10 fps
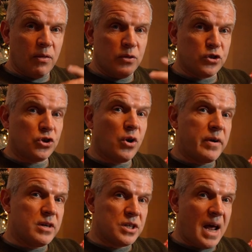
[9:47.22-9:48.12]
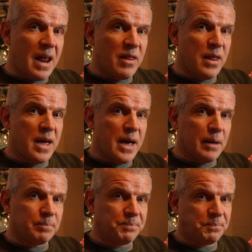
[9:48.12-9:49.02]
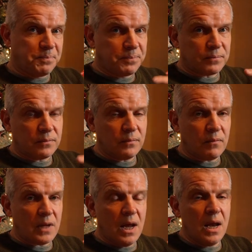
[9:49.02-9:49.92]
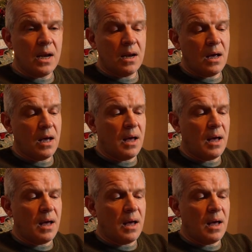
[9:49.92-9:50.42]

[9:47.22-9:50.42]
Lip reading: The story doesn't end there. In